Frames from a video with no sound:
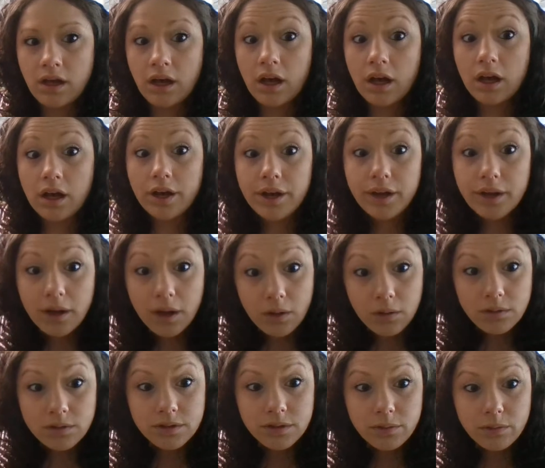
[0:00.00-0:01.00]
A
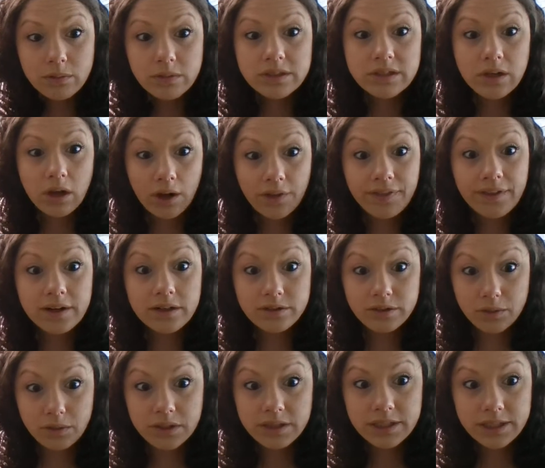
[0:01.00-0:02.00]
goat was on their
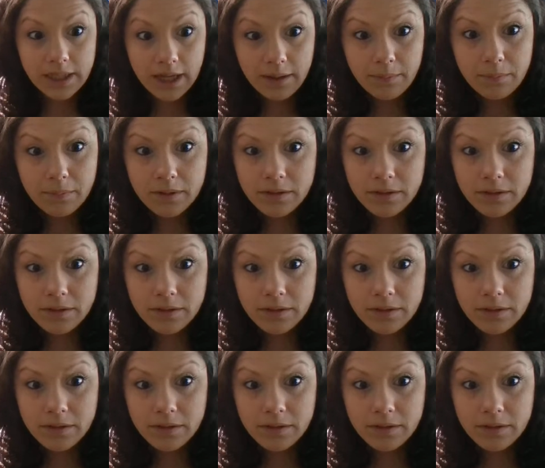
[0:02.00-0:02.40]
doorstep?